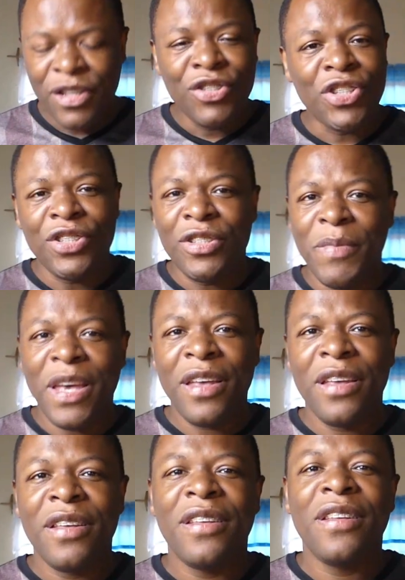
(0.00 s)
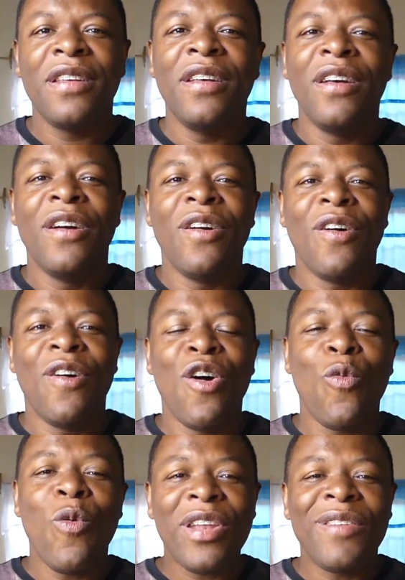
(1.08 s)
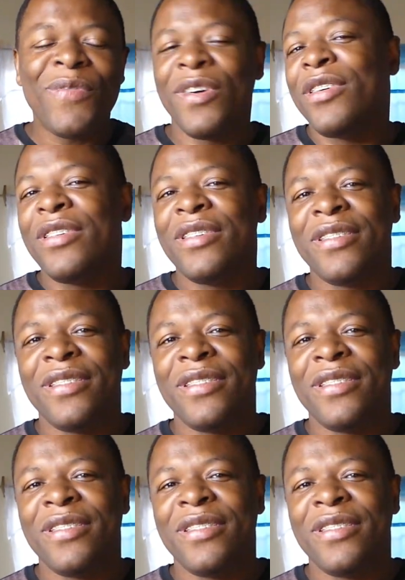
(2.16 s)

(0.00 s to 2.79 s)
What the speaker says: ginger beer or whatever